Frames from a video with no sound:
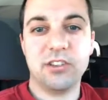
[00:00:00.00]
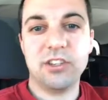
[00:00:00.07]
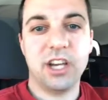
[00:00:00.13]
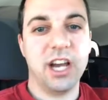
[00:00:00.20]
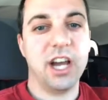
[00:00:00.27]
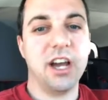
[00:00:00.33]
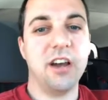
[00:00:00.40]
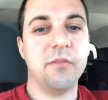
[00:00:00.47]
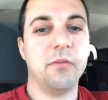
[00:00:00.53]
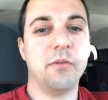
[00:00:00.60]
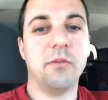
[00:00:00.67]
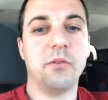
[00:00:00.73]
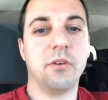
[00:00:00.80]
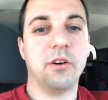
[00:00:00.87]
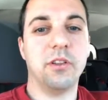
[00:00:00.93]
job
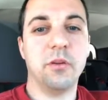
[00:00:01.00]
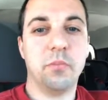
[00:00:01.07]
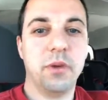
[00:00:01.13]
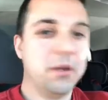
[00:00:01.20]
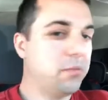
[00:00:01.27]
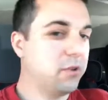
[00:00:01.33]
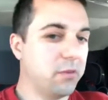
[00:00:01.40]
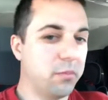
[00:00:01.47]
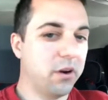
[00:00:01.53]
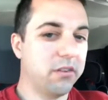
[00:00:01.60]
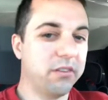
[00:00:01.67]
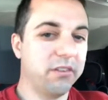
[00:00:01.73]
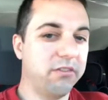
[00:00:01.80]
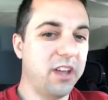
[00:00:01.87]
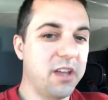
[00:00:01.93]
or the
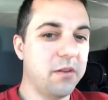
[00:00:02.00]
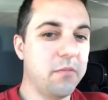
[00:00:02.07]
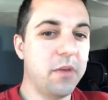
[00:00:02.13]
picture-perfect family.